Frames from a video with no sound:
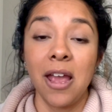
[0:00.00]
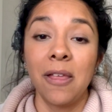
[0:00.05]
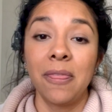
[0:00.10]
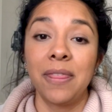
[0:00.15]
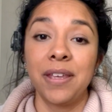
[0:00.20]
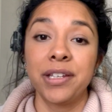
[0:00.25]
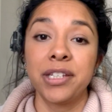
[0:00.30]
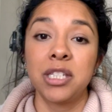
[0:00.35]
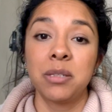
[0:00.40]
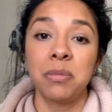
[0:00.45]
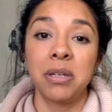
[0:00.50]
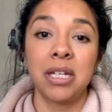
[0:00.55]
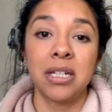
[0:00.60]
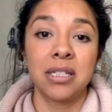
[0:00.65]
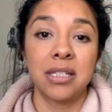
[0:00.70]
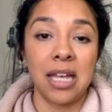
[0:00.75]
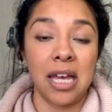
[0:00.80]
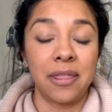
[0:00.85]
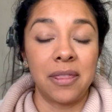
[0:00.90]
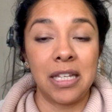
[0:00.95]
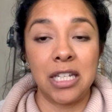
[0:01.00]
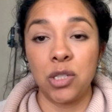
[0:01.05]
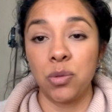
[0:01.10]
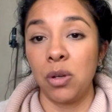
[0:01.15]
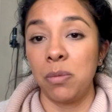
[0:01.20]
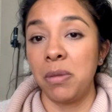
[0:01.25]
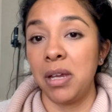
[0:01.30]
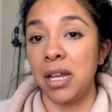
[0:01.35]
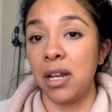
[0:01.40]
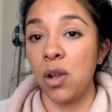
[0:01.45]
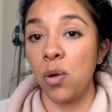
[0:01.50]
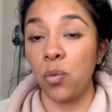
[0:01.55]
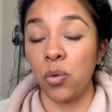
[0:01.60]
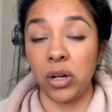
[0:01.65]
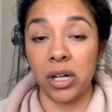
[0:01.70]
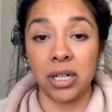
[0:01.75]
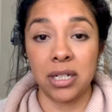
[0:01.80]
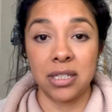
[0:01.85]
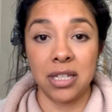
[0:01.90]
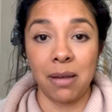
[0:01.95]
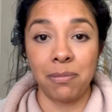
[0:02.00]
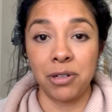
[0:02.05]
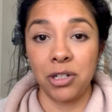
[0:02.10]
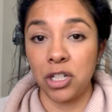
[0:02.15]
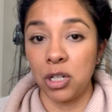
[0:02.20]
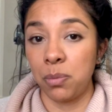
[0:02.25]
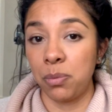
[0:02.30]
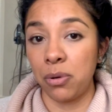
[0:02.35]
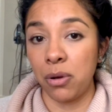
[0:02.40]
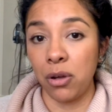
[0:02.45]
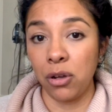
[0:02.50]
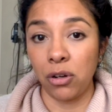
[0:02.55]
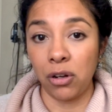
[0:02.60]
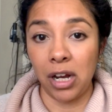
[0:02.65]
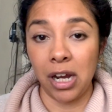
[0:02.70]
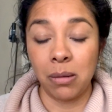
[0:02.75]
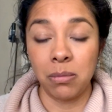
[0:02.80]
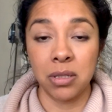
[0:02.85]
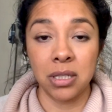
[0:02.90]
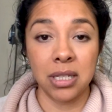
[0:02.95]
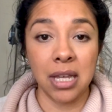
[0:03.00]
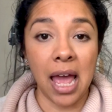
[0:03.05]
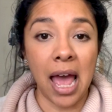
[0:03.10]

This means that these women were accepted to programs